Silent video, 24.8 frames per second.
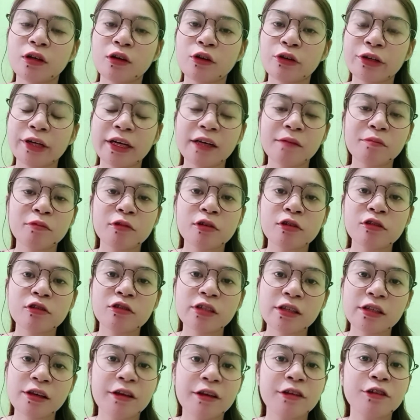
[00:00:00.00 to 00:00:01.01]
correct
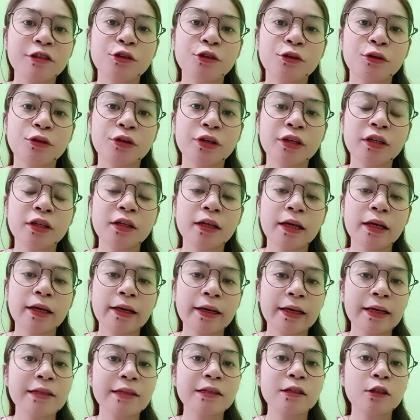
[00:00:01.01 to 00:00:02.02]
pronunciation
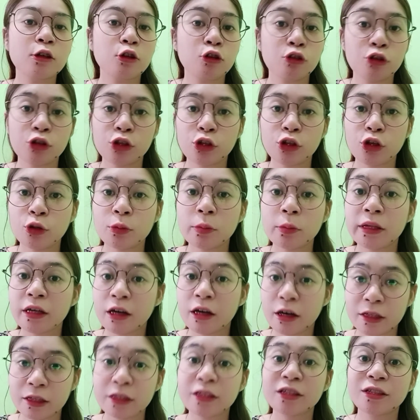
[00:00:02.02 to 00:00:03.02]
is
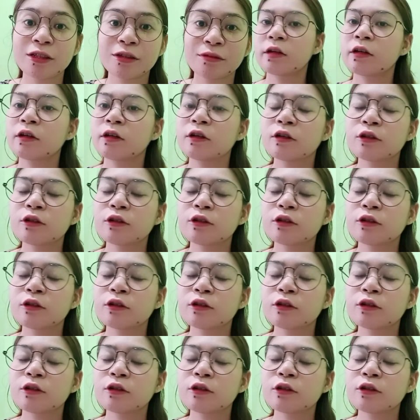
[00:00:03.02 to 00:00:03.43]
concubinage.